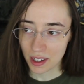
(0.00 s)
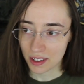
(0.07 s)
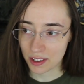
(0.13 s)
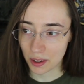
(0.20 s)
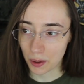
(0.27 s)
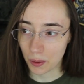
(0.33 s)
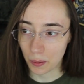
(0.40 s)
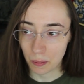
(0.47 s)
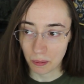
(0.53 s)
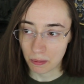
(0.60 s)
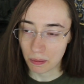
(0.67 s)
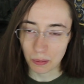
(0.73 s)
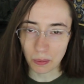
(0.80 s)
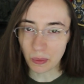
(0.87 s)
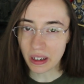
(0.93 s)
So
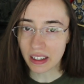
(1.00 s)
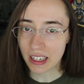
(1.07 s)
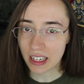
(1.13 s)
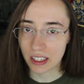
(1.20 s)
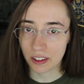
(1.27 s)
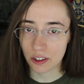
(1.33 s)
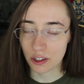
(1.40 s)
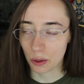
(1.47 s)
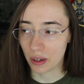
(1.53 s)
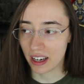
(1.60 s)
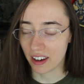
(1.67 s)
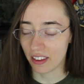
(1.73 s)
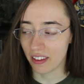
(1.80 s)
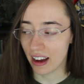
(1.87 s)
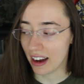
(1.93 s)
really
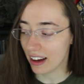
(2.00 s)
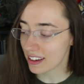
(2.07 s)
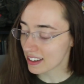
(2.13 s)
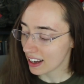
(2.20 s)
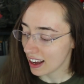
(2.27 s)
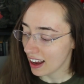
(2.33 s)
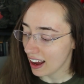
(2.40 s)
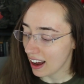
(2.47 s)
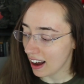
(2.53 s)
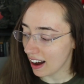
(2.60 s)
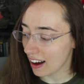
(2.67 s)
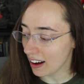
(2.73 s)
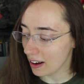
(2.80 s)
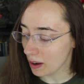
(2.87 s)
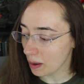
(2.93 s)
enjoyed that.
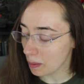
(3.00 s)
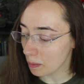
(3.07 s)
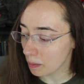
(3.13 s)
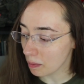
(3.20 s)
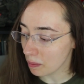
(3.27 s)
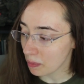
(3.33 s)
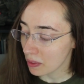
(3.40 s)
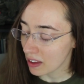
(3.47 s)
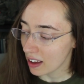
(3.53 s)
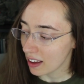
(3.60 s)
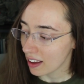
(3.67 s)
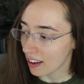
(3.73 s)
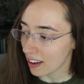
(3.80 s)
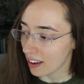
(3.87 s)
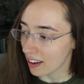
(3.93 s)
Um,
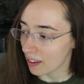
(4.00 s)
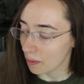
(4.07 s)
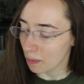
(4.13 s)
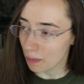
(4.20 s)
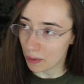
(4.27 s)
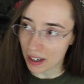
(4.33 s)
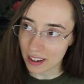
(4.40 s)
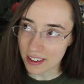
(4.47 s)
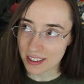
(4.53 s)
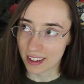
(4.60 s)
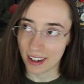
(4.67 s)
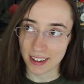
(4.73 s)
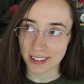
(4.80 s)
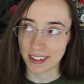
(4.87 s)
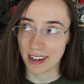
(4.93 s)
what else
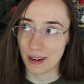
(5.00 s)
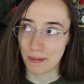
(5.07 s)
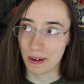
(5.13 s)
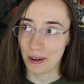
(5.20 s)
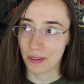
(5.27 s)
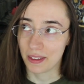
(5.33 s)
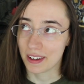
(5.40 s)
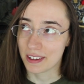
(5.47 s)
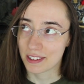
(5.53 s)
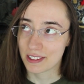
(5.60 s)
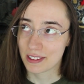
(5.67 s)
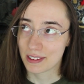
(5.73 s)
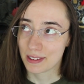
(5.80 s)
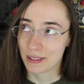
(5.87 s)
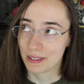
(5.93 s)
can I say about
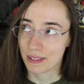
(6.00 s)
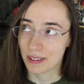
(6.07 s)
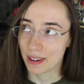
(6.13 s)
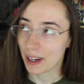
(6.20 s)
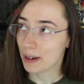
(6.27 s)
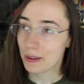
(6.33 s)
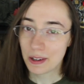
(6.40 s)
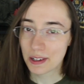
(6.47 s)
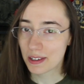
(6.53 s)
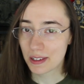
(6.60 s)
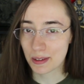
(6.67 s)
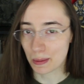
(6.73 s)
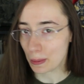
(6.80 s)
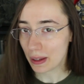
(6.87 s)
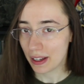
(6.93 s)
this? It was
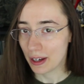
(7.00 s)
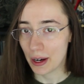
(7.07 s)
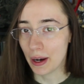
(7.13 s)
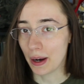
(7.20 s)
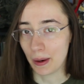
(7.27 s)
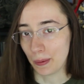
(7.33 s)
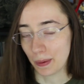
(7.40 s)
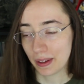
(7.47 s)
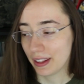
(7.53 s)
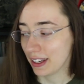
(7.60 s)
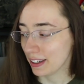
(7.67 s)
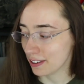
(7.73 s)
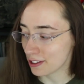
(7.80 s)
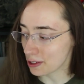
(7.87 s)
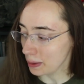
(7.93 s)
just really good. I
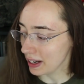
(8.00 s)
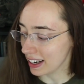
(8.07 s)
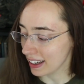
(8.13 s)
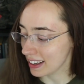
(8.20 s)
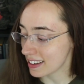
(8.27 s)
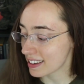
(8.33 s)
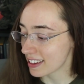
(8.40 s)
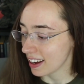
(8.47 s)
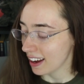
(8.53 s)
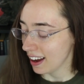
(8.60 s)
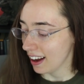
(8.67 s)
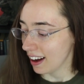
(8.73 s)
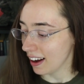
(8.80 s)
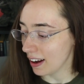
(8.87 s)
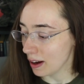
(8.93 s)
really enjoyed it.
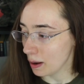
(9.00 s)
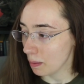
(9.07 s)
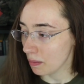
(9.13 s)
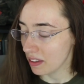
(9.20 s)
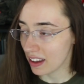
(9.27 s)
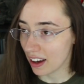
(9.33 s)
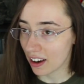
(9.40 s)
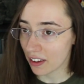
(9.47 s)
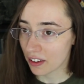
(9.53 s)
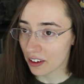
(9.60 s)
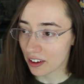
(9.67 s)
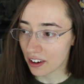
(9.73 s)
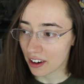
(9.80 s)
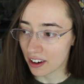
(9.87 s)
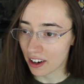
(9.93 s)
Um, the
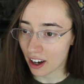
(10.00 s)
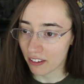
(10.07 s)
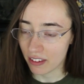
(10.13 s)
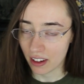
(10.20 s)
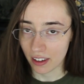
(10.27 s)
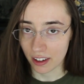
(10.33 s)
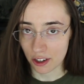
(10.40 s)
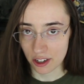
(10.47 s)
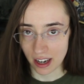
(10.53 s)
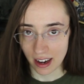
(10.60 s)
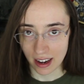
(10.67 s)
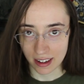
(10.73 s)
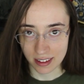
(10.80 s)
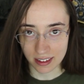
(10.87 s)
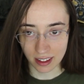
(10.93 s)
other novella she
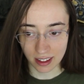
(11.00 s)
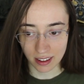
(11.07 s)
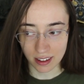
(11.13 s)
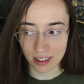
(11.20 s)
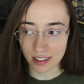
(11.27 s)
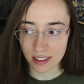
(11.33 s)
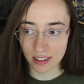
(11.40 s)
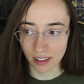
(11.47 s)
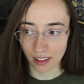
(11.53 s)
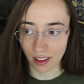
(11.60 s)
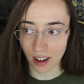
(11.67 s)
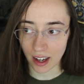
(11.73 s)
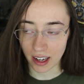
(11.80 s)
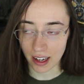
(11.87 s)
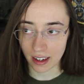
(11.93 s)
has in this
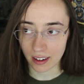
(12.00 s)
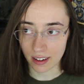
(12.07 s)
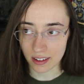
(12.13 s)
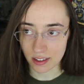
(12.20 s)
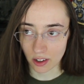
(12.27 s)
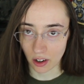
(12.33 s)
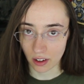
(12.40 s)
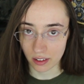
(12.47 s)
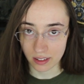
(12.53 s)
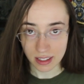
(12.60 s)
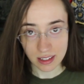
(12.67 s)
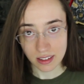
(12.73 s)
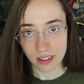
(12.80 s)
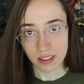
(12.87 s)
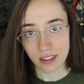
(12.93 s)
line is called
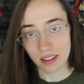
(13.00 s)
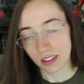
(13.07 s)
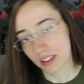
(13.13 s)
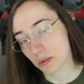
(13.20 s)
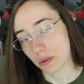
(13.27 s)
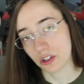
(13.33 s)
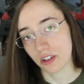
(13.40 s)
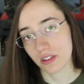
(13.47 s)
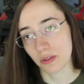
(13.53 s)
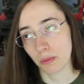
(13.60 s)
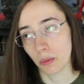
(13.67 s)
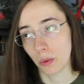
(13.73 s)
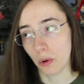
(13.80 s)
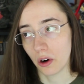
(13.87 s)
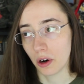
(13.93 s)
Distances, which is
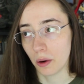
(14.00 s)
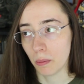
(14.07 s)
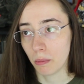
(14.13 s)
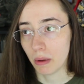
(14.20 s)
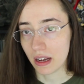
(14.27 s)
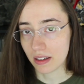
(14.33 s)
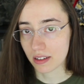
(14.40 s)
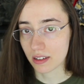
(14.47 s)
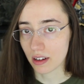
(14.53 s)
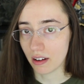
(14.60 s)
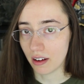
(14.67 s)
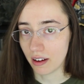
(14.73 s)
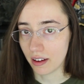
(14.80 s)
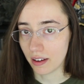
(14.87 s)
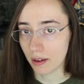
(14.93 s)
more based
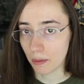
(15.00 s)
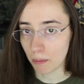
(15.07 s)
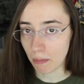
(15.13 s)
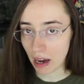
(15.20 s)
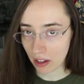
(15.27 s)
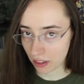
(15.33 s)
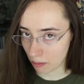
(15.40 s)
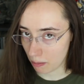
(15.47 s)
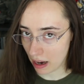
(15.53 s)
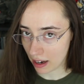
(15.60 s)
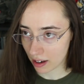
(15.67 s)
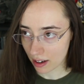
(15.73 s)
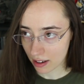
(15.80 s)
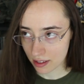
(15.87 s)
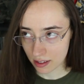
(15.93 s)
on
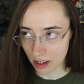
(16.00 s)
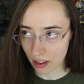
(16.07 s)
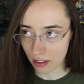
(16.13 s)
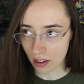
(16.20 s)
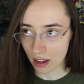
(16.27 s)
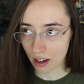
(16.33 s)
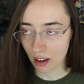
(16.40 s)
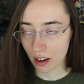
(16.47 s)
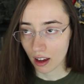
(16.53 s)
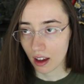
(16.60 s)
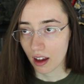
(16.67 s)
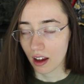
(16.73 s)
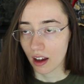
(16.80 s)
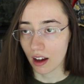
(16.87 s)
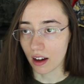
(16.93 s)
mathematics, I think.
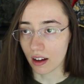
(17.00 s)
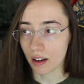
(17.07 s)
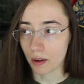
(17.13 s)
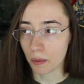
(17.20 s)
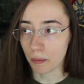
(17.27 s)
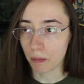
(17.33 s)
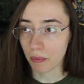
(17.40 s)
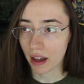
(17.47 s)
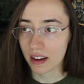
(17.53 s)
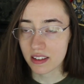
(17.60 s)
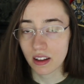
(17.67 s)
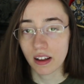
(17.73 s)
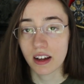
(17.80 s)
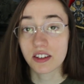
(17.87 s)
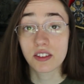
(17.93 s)
Um, has
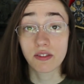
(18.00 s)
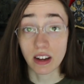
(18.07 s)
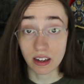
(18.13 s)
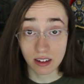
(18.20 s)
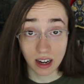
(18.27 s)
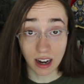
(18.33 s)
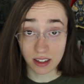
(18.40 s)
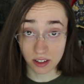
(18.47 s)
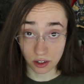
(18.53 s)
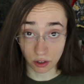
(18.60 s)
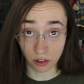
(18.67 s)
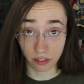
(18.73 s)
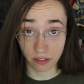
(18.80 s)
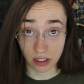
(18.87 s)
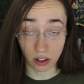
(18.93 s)
a less
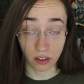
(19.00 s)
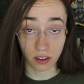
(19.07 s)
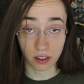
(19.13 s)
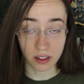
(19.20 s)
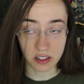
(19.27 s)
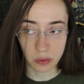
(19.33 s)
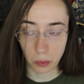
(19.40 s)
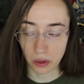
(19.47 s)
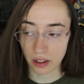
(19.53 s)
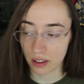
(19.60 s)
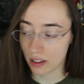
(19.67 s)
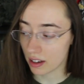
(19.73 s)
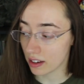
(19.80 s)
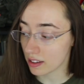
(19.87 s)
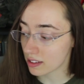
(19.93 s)
fantastical feel than this one
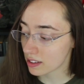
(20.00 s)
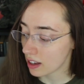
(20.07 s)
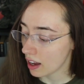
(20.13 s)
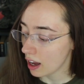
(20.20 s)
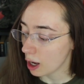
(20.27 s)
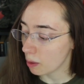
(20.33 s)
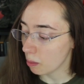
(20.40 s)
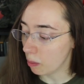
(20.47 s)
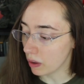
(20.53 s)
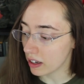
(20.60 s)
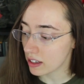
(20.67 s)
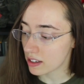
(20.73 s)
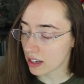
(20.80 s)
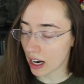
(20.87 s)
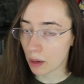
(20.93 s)
does,
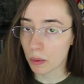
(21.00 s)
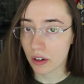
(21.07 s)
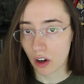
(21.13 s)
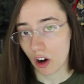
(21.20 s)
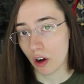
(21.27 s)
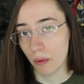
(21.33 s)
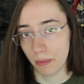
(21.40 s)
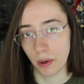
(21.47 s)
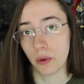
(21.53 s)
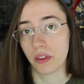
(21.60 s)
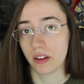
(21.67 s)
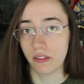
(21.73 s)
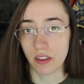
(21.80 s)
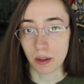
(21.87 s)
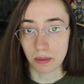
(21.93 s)
but I would call
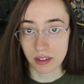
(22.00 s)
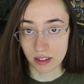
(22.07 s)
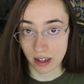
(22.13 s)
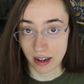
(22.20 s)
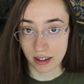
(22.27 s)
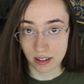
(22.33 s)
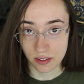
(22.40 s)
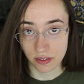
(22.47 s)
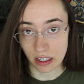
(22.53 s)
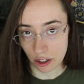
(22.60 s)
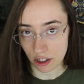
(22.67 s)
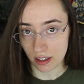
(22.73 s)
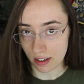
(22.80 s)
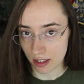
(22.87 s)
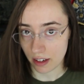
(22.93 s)
both of them science
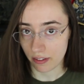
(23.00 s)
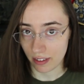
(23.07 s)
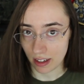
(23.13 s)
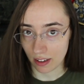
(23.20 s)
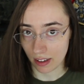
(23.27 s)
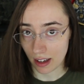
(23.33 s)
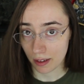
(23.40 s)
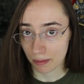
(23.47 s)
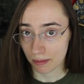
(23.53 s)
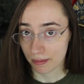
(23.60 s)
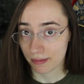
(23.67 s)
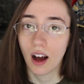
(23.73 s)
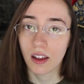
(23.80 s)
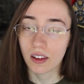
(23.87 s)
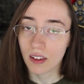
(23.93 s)
fiction, definitely.
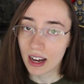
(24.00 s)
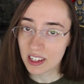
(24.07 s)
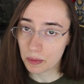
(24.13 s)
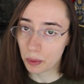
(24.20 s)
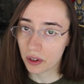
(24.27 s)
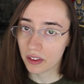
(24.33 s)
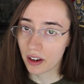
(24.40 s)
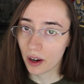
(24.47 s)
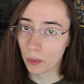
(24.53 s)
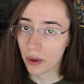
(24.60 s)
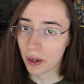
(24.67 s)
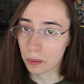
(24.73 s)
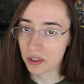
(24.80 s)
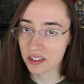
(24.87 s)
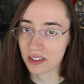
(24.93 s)
The last book that I
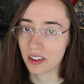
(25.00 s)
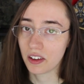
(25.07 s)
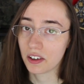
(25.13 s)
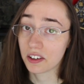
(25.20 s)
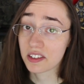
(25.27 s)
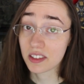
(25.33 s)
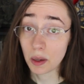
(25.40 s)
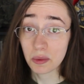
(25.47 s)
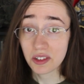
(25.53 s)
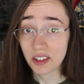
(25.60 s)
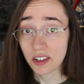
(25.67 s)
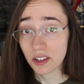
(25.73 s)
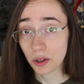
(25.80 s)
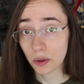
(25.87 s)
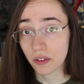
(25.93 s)
read was another
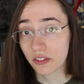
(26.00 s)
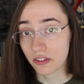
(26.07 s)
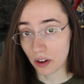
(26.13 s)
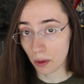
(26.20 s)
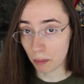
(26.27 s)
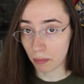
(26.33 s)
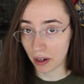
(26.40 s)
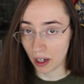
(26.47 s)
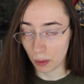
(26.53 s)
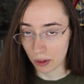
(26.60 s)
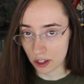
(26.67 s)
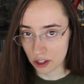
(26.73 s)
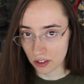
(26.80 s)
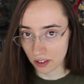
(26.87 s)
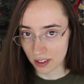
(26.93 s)
substitute from my
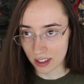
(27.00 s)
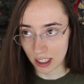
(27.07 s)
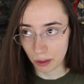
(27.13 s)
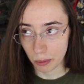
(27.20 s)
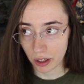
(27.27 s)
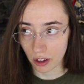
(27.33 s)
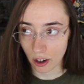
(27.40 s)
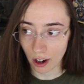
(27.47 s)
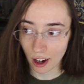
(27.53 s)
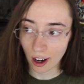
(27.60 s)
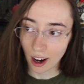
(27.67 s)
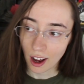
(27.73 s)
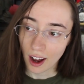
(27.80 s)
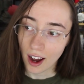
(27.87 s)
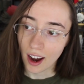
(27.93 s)
original
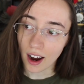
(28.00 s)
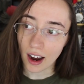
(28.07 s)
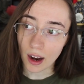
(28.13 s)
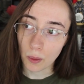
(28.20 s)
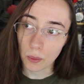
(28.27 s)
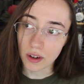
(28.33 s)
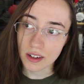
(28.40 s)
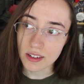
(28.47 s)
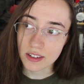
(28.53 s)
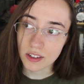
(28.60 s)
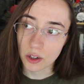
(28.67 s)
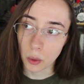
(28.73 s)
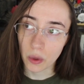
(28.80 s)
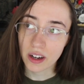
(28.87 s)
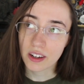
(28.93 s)
TBR. I was
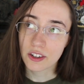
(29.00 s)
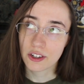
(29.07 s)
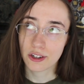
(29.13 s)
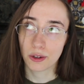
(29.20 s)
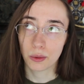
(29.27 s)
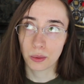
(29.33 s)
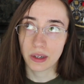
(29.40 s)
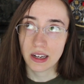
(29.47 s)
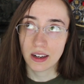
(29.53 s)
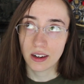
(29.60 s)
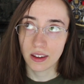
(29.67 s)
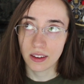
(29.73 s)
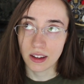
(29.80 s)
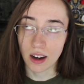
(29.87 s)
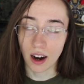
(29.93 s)
going to
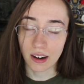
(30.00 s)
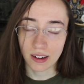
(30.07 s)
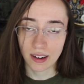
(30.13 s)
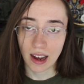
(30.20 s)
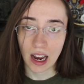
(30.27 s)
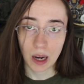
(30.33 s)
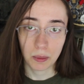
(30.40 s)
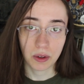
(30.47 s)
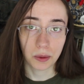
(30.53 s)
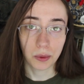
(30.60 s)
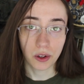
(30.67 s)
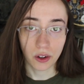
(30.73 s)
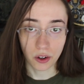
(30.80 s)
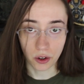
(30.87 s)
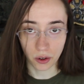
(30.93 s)
read The
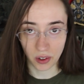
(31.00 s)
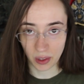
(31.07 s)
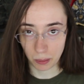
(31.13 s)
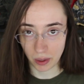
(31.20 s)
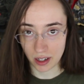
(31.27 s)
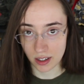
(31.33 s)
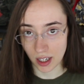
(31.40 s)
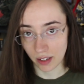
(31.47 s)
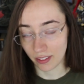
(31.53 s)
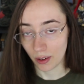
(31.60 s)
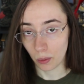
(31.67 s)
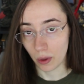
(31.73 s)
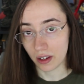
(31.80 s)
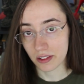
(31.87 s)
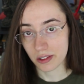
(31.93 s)
Uninhabitable Earth by
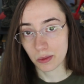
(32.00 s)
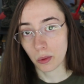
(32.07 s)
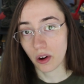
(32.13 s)
David Wells